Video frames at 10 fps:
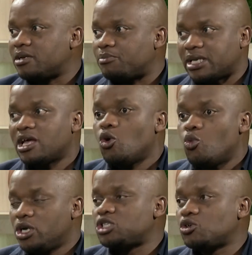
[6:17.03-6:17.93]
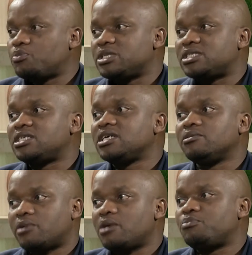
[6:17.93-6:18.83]
but we should be sitting
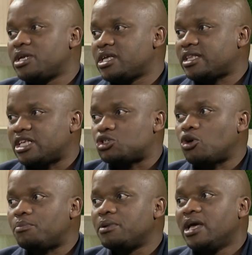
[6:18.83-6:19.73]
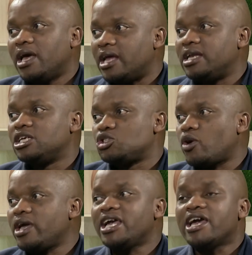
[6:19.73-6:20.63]
right pretty at the top and
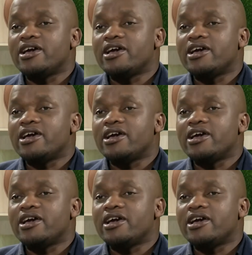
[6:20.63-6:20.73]
enjoying